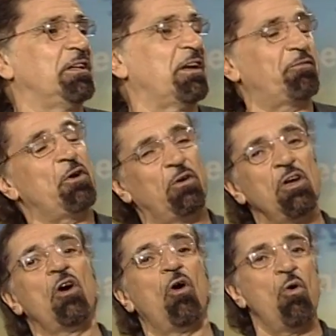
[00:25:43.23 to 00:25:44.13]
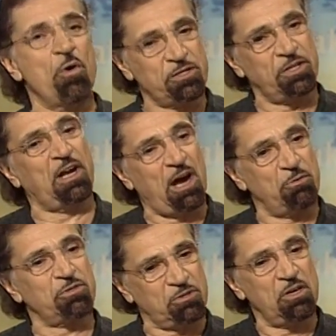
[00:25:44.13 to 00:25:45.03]
and I felt always that I
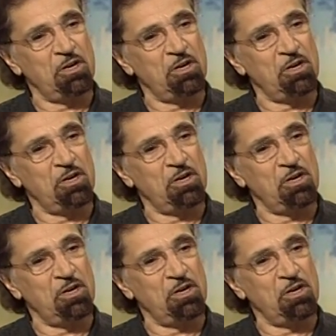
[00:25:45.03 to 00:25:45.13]
was,